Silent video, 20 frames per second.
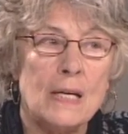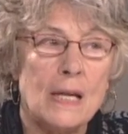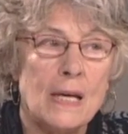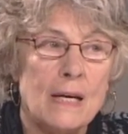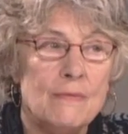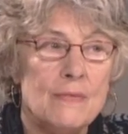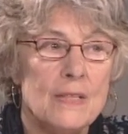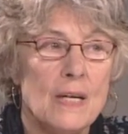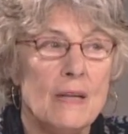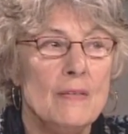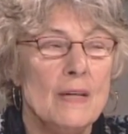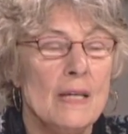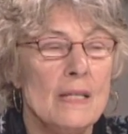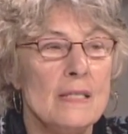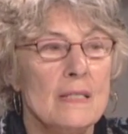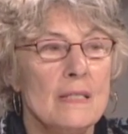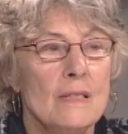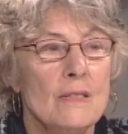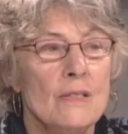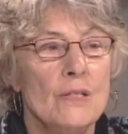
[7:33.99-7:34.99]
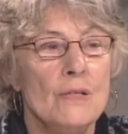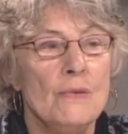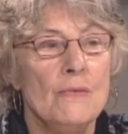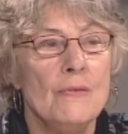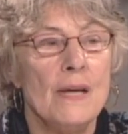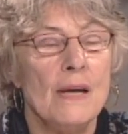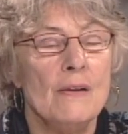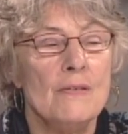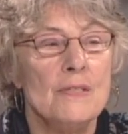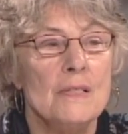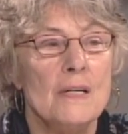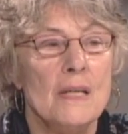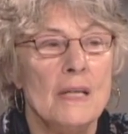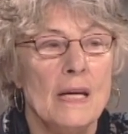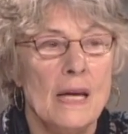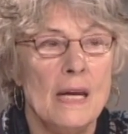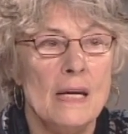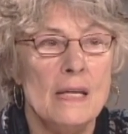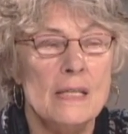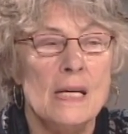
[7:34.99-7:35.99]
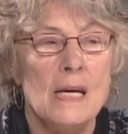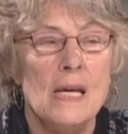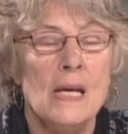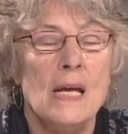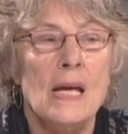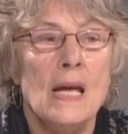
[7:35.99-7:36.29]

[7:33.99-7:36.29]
and I've done that since 2008.